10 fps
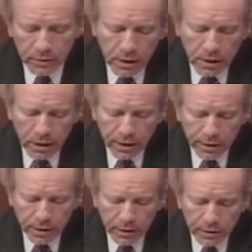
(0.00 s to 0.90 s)
roots of
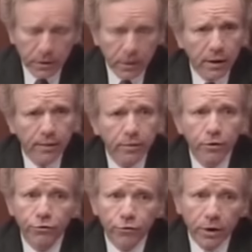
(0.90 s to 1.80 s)
being demonized
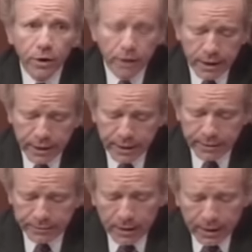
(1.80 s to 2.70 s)
as the makers of
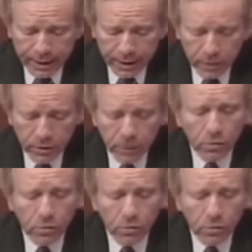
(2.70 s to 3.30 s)
school shooters.